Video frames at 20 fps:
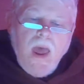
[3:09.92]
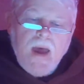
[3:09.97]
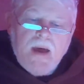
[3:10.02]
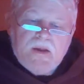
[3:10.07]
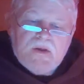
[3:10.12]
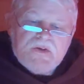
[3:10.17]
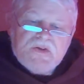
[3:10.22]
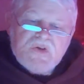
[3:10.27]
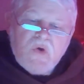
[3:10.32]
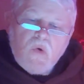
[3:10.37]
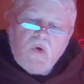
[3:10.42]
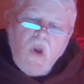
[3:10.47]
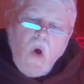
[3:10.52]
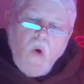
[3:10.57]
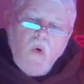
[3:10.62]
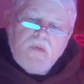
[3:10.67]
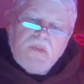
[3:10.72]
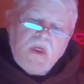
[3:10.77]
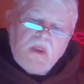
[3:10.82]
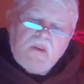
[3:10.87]
And so
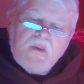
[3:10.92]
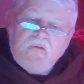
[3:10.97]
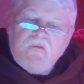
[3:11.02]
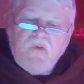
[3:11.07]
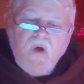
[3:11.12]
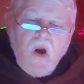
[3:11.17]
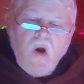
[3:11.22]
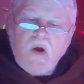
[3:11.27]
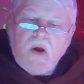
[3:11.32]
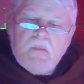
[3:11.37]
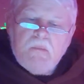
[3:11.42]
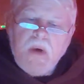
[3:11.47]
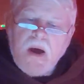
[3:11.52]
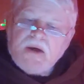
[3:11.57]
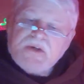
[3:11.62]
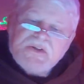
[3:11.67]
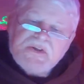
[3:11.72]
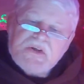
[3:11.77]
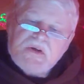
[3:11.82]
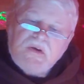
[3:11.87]
know that the very
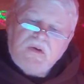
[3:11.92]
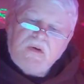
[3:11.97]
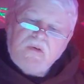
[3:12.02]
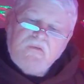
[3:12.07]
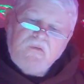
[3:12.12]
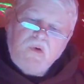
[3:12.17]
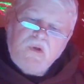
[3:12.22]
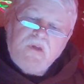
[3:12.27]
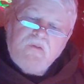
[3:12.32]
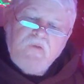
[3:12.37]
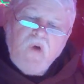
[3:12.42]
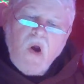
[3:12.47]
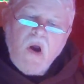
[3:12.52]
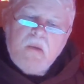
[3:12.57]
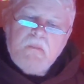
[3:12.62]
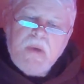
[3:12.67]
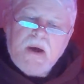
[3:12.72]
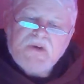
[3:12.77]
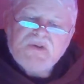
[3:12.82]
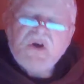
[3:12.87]
best, for the
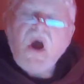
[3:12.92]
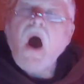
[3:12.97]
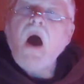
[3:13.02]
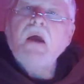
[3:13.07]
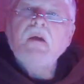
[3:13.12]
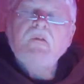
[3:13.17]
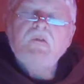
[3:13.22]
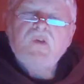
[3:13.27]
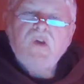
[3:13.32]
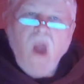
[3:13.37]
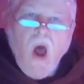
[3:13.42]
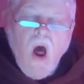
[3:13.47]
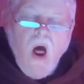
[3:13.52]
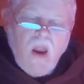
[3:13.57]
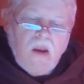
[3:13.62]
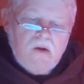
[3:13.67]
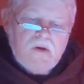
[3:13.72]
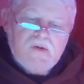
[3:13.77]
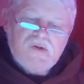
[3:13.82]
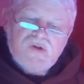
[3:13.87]
very best kind of
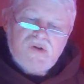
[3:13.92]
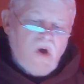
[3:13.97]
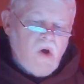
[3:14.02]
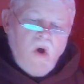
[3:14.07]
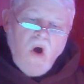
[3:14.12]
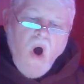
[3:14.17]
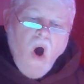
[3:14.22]
knowledge,